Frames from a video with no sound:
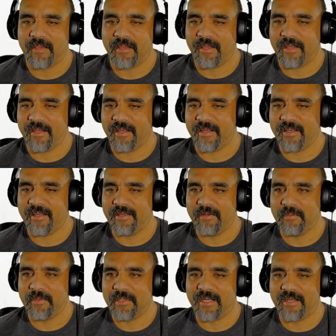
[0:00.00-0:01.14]
and
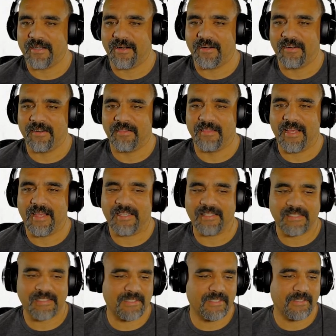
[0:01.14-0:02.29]
we got our
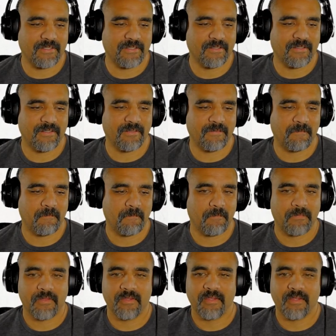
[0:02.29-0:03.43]
last
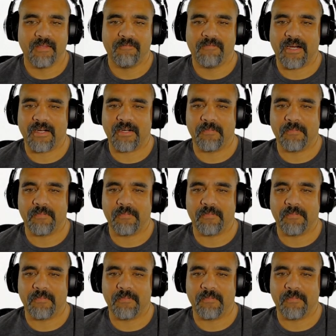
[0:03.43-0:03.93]
fire